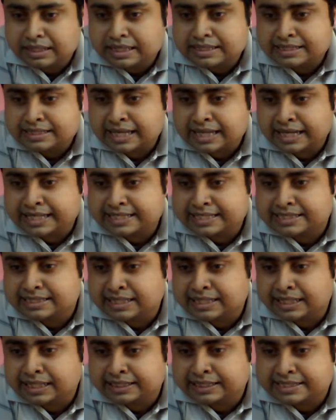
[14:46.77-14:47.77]
Sir, is
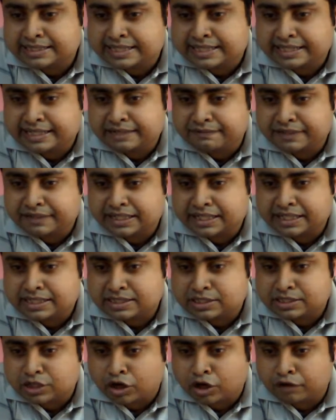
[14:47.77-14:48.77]
there any
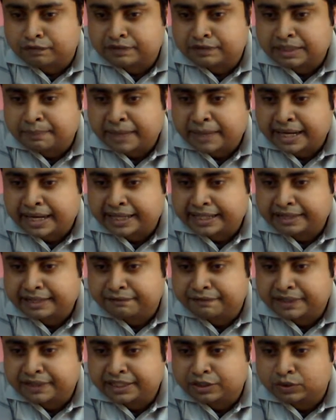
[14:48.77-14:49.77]
significance of the
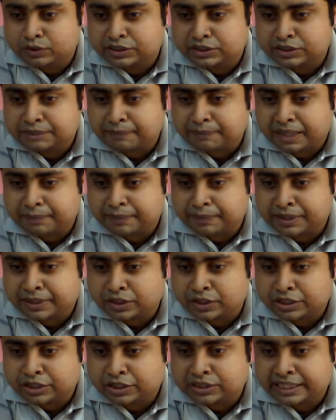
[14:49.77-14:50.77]
magnetic field which is
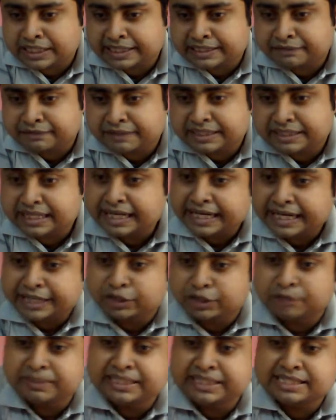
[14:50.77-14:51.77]
perpendicular to the electric field? It
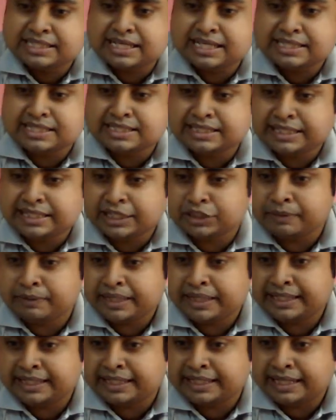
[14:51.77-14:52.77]
will be discussed in
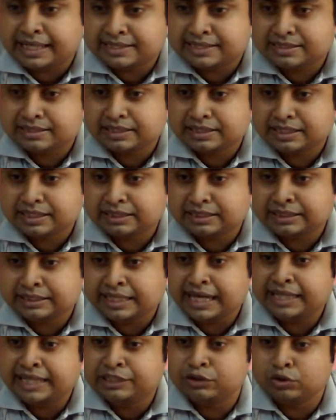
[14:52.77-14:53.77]
electromagnetic class.
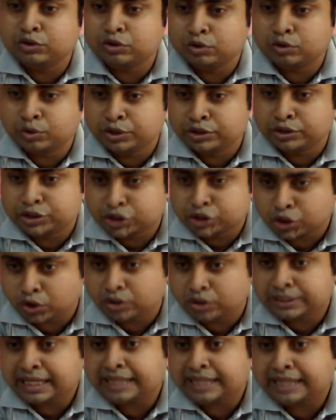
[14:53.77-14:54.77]
There we will
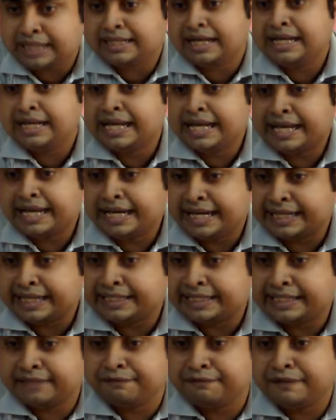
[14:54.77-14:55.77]
show that the
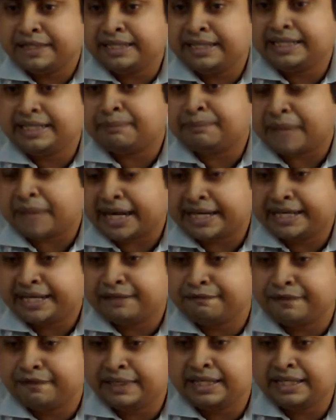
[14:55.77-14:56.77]
electric field and
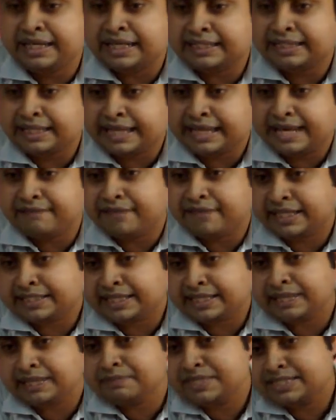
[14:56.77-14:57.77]
magnetic field and the K
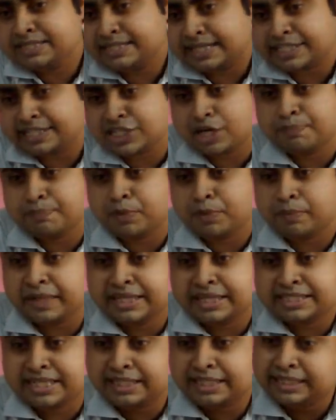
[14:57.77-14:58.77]
vector means direction of
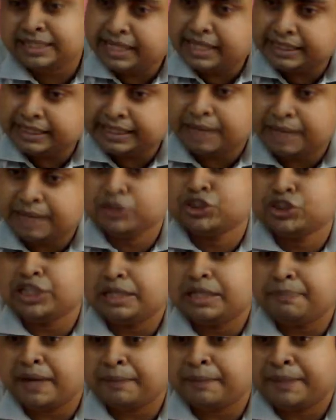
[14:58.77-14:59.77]
propagation They are
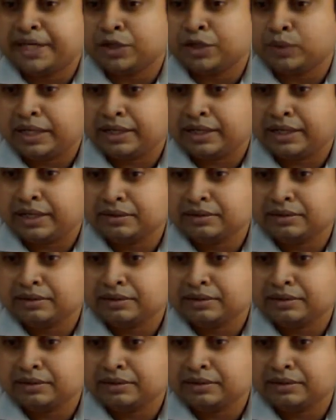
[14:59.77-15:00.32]
mutually perpendicular.